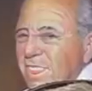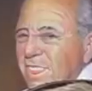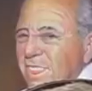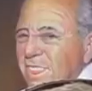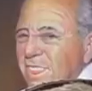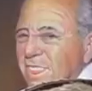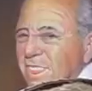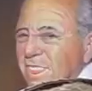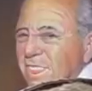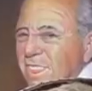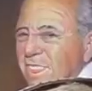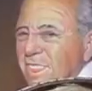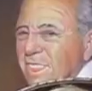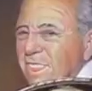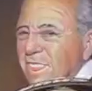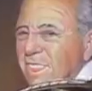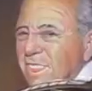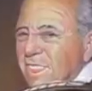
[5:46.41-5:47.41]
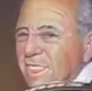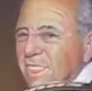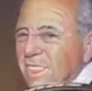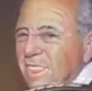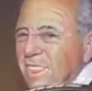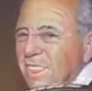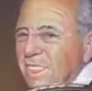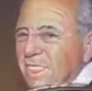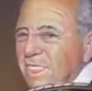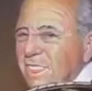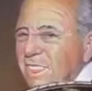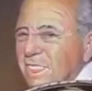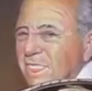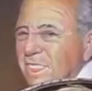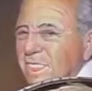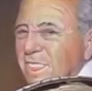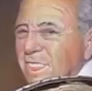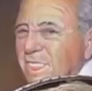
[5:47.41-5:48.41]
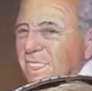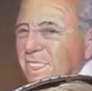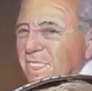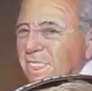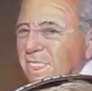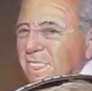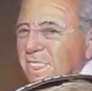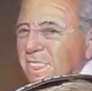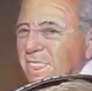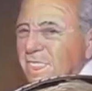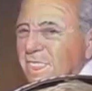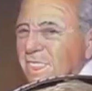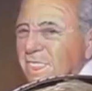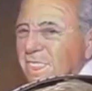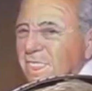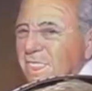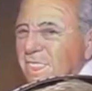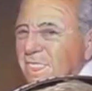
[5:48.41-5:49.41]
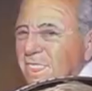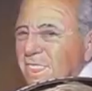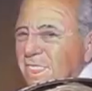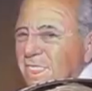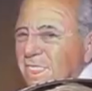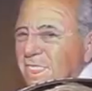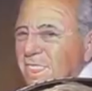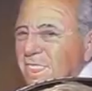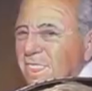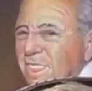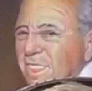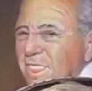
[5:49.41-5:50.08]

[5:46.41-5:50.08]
No words are spoken by the person on screen.